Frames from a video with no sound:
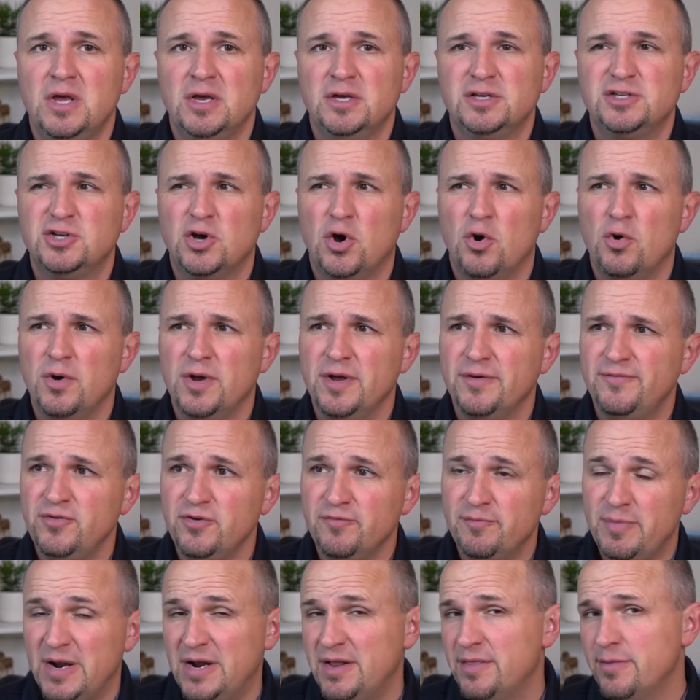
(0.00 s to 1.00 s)
So if
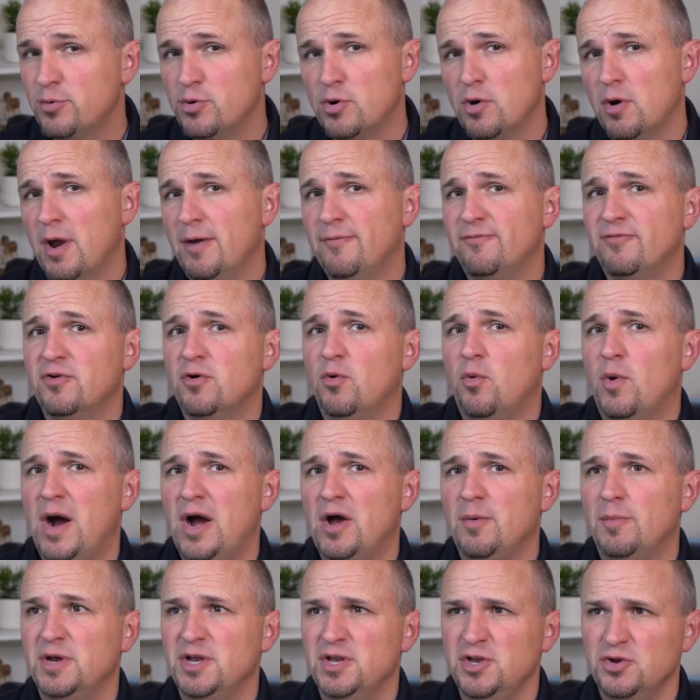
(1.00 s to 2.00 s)
you've been in the program for a
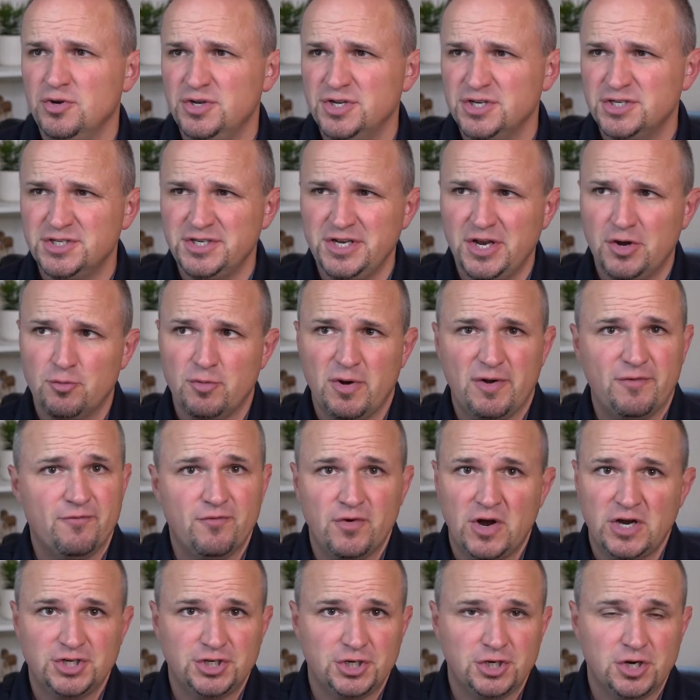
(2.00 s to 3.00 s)
while, but you just need a
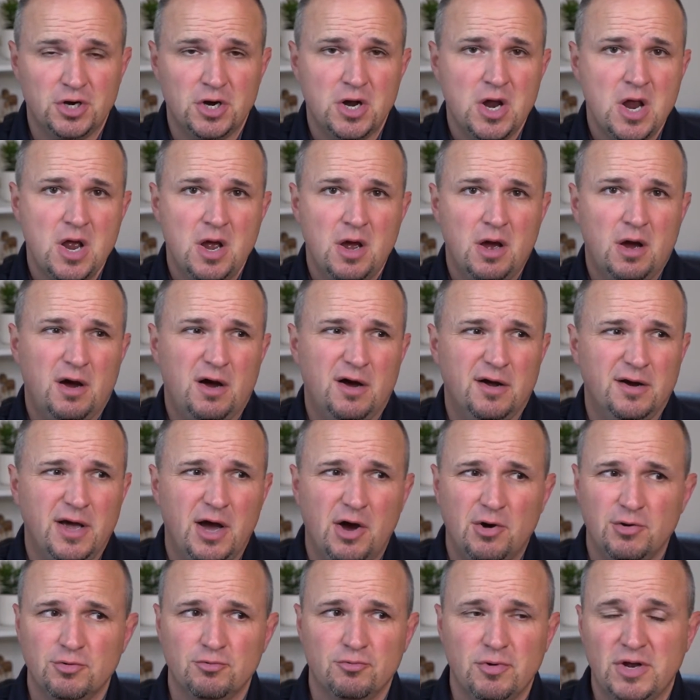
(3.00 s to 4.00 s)
refresher on
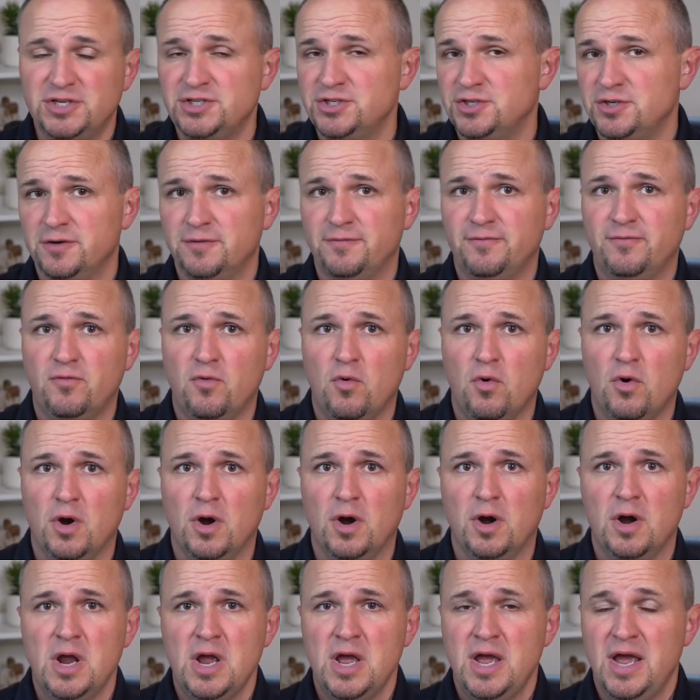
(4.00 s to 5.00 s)
how to register
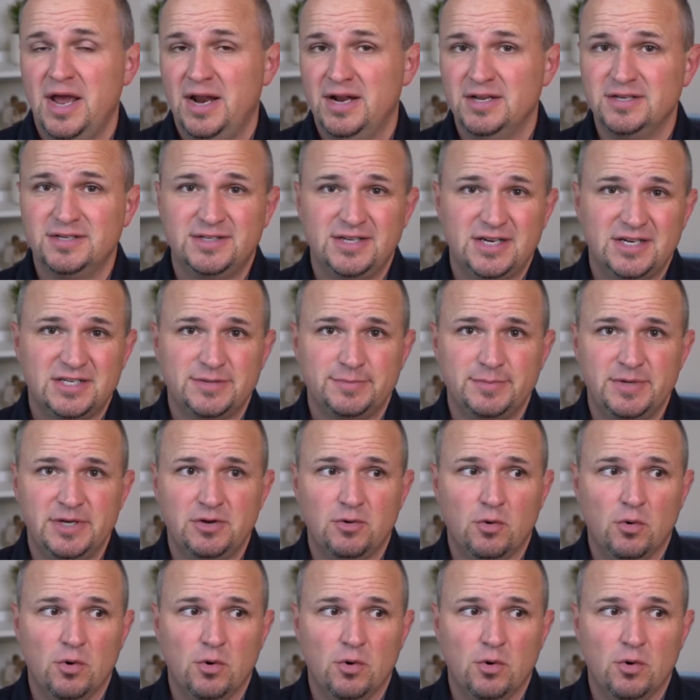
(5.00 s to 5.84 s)
for an assessment,